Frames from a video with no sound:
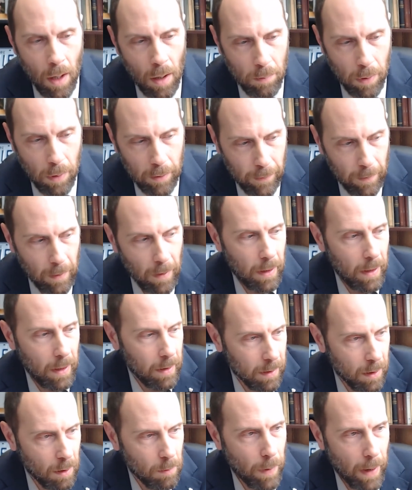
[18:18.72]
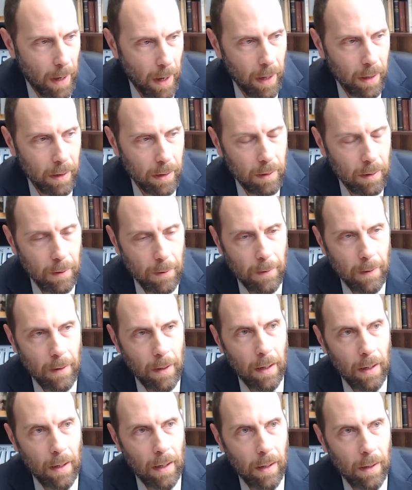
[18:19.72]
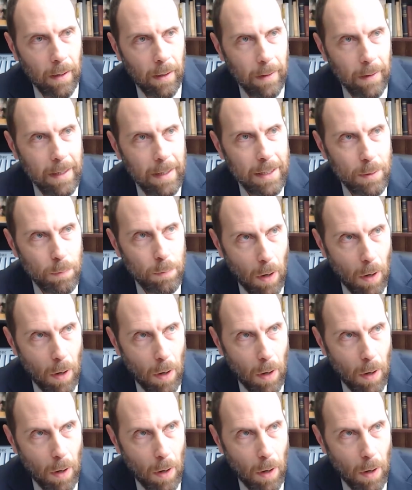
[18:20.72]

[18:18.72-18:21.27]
But in Quebec, it's